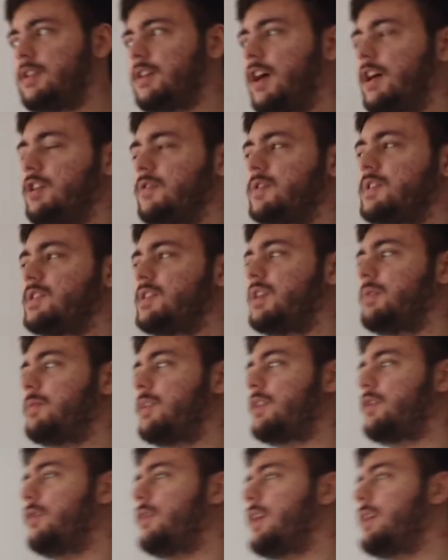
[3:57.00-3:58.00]
kind of seemed
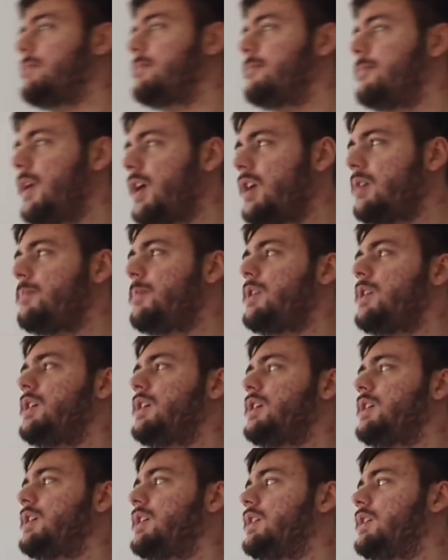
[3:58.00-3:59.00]
like, okay, maybe